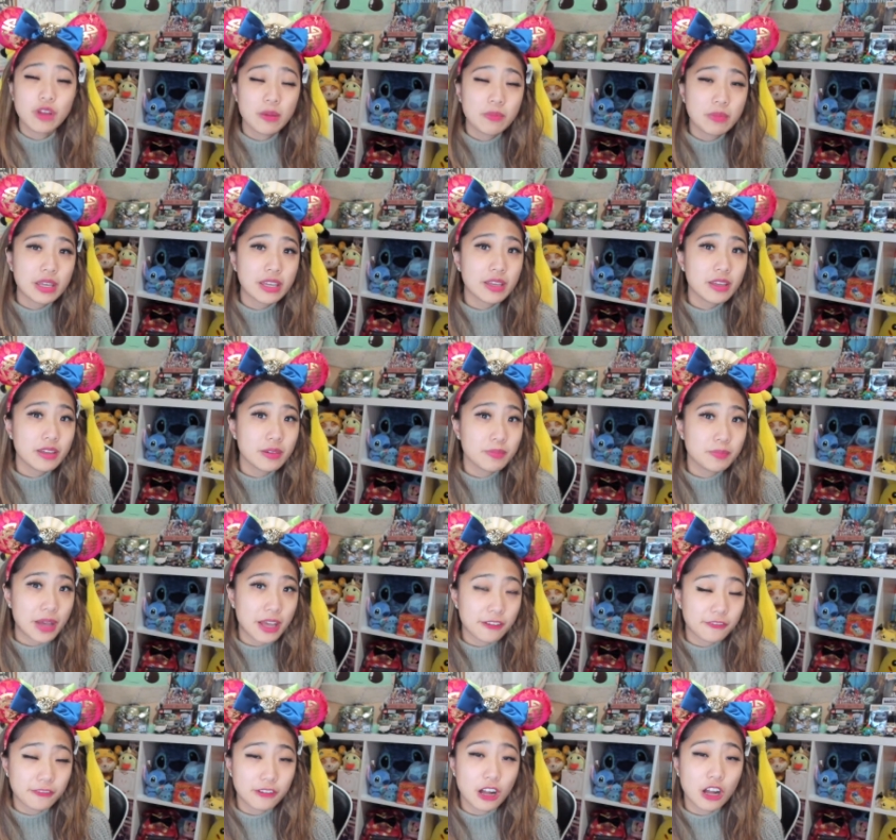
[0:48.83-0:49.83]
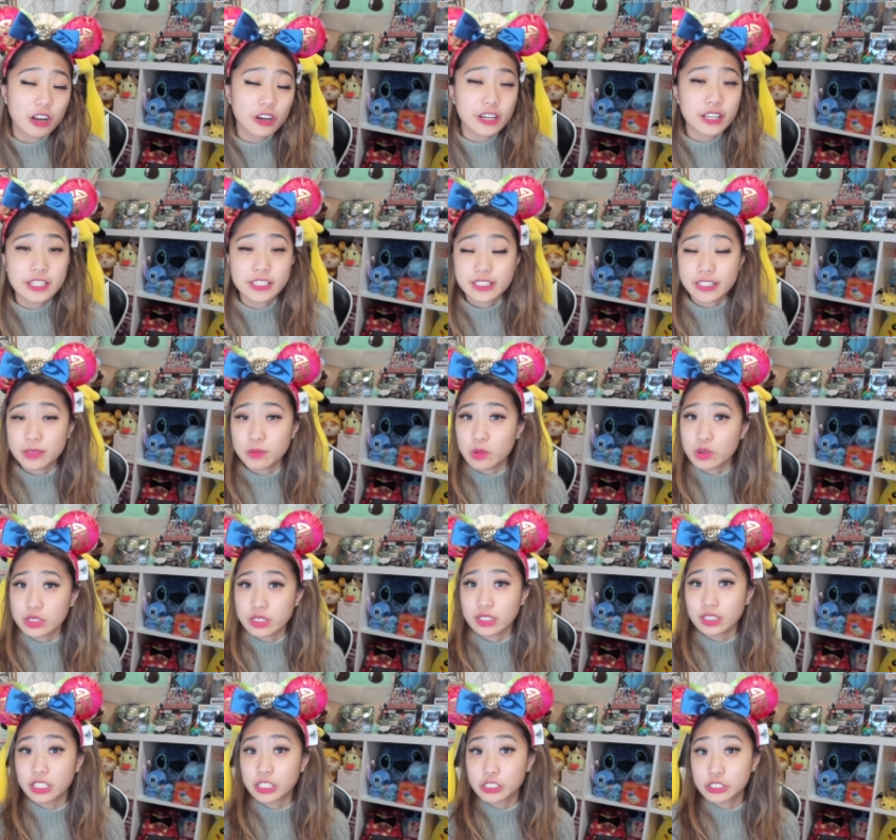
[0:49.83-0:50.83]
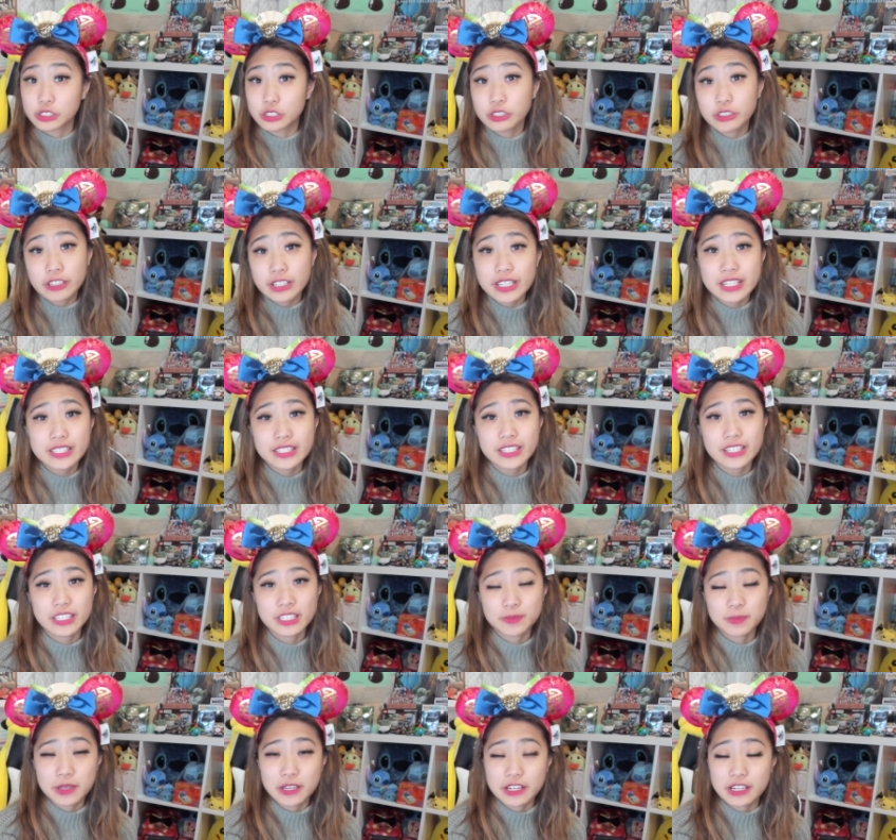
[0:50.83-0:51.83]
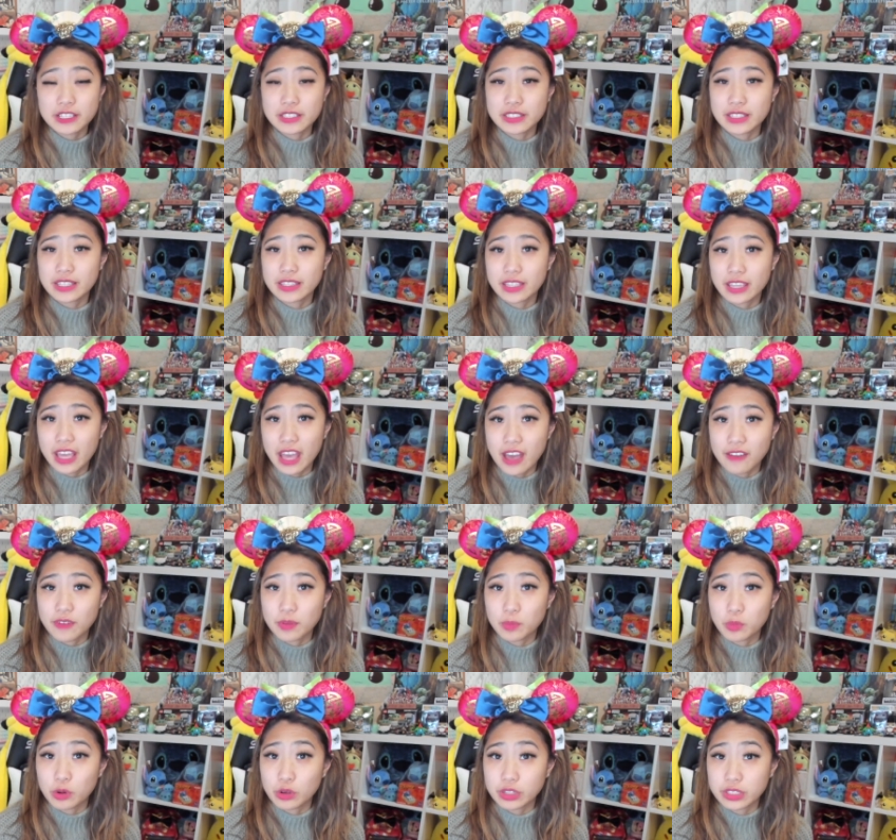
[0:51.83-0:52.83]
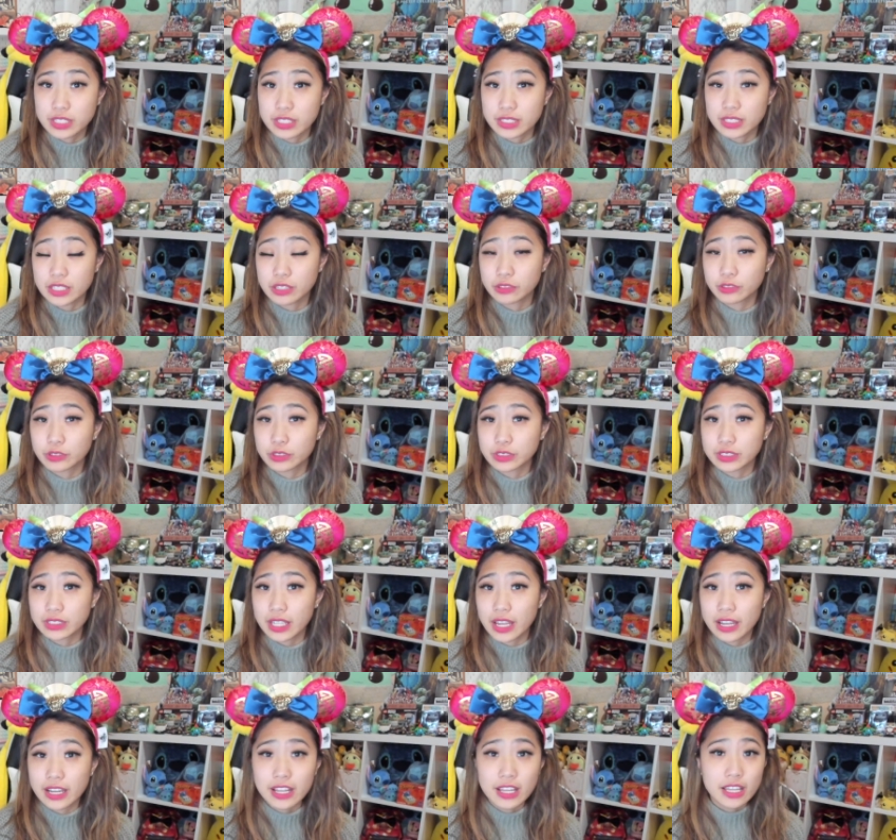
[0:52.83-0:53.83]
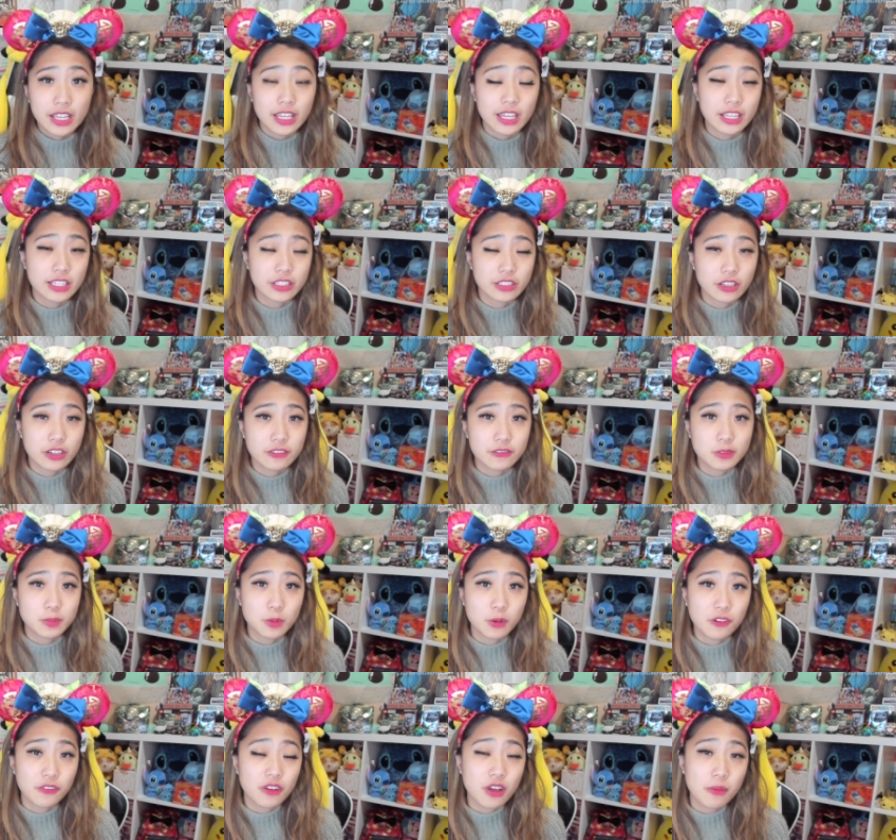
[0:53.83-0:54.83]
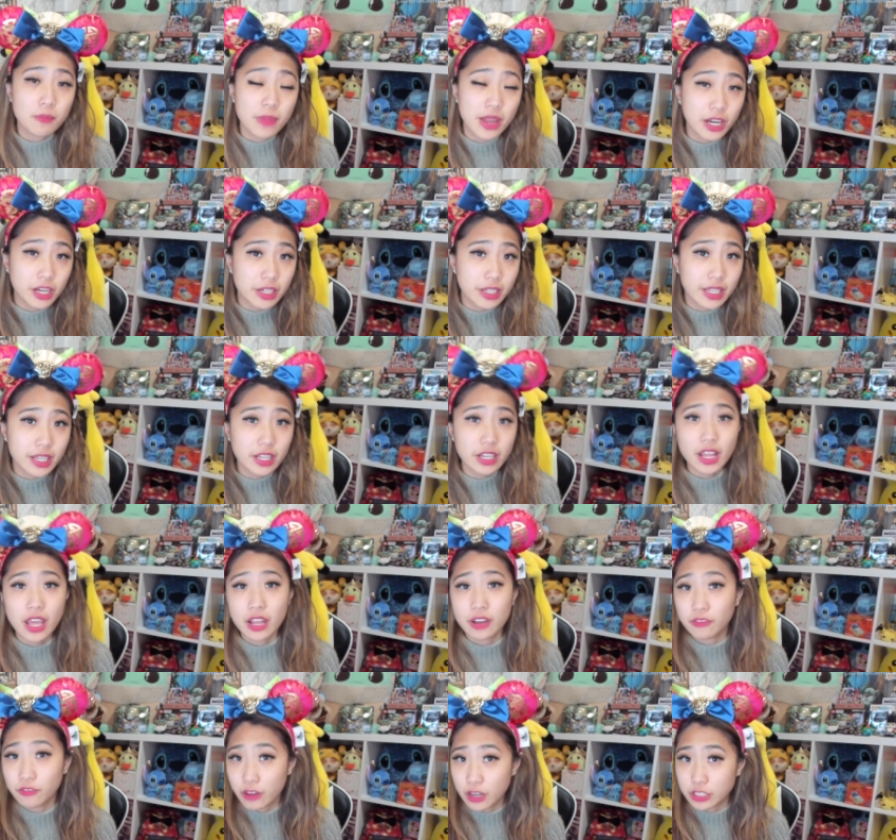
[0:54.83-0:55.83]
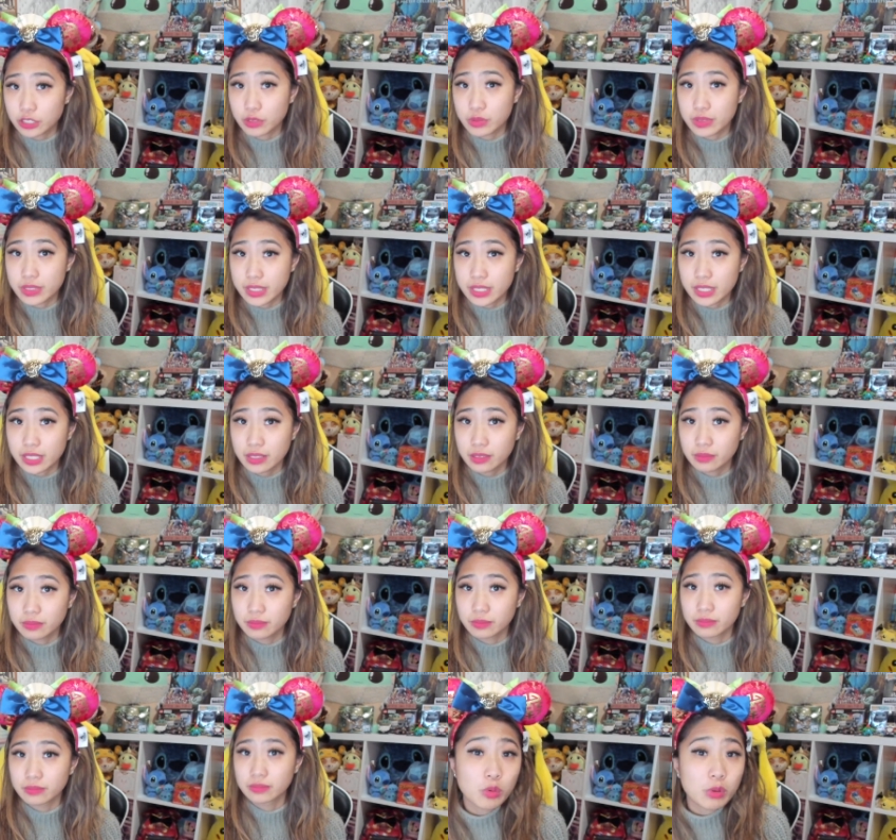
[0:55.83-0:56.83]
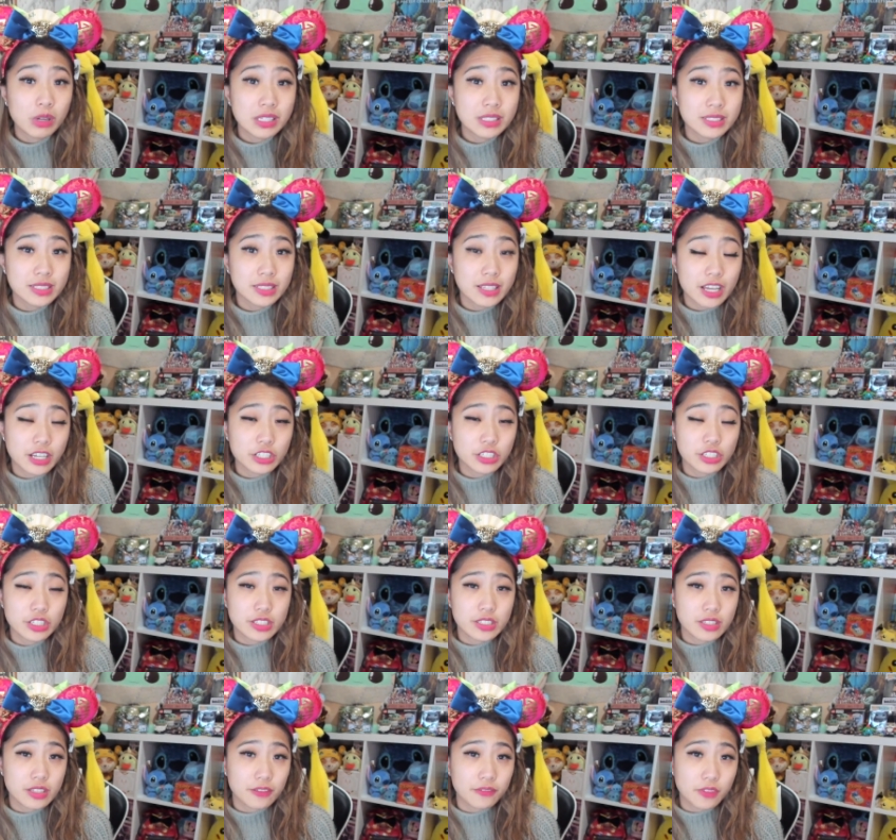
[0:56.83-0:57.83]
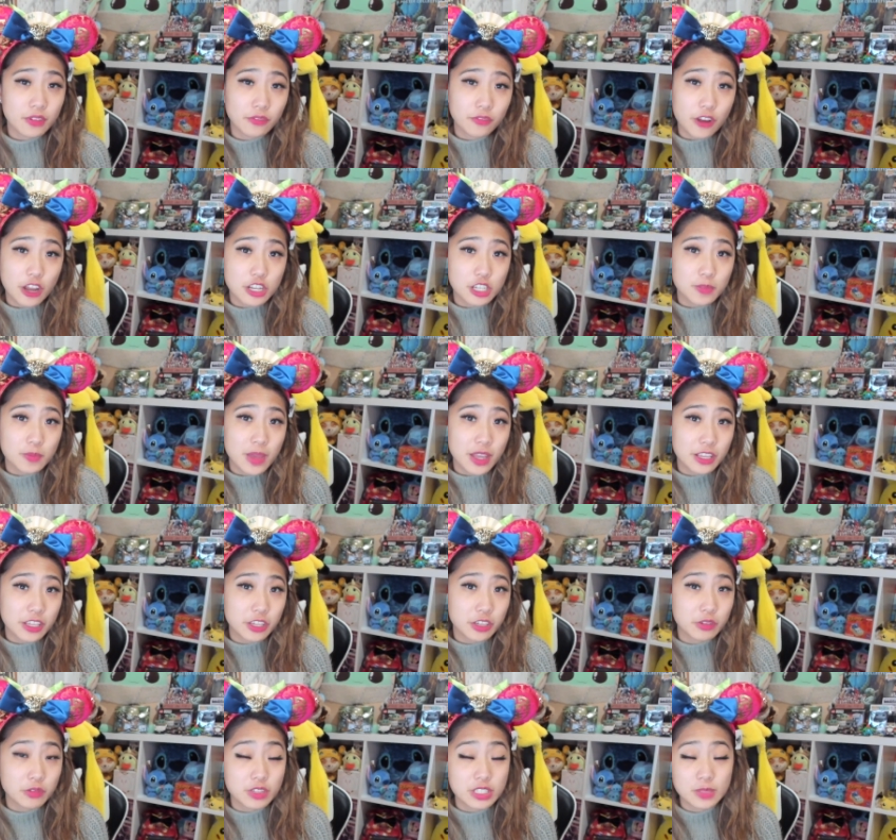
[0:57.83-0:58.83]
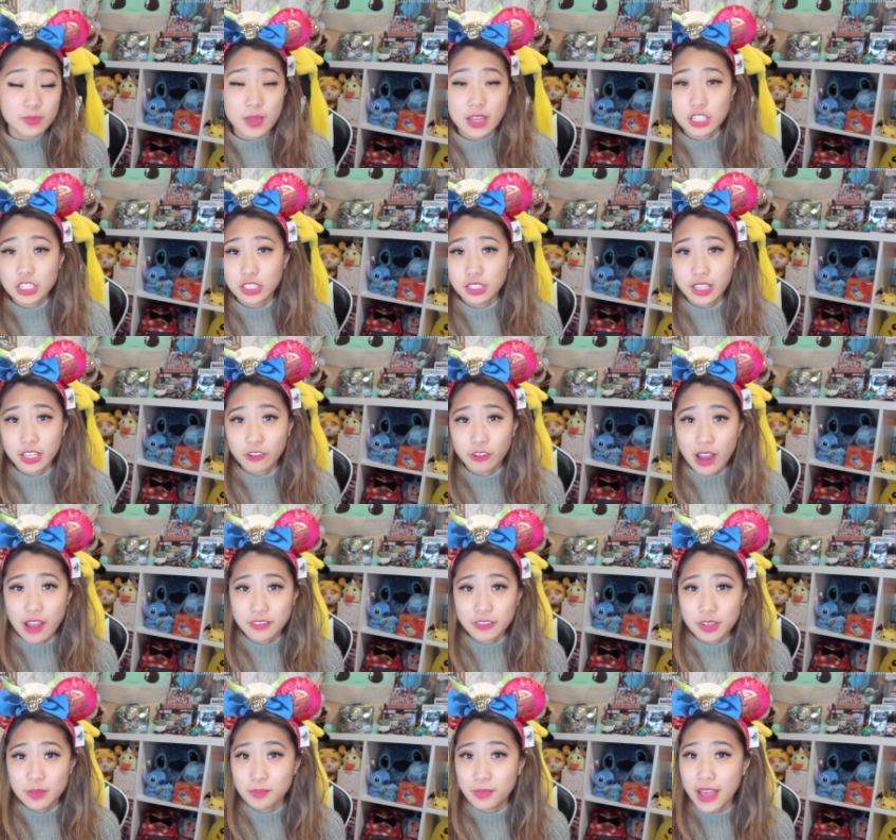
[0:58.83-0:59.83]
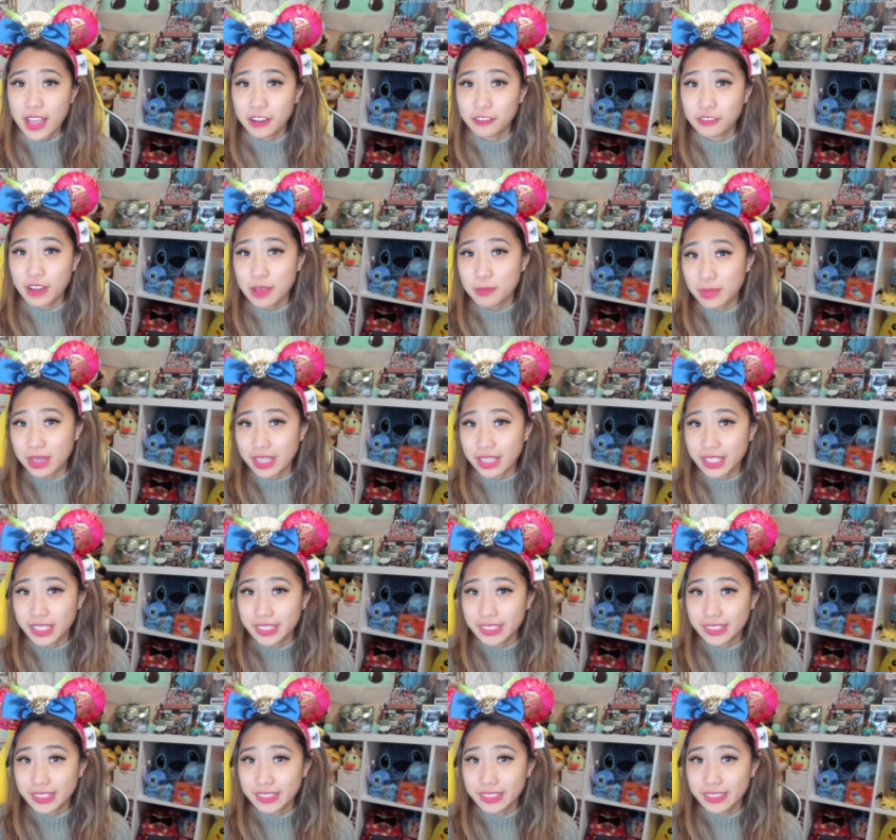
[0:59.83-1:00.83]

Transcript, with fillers: So Remy, by far, is the most luxurious experience that they have aboard Disney Cruise Line. It serves both American and French cuisine. The gourmet selections of the French menu was specially crafted by Remy.